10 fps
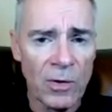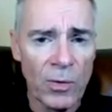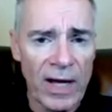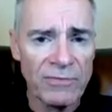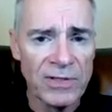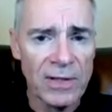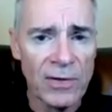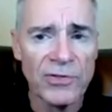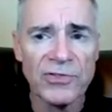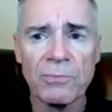or after the
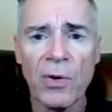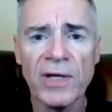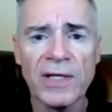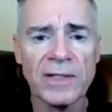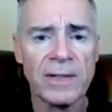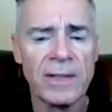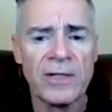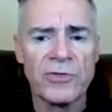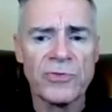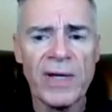close of market
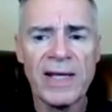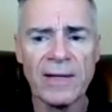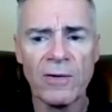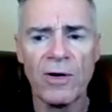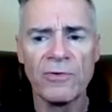trading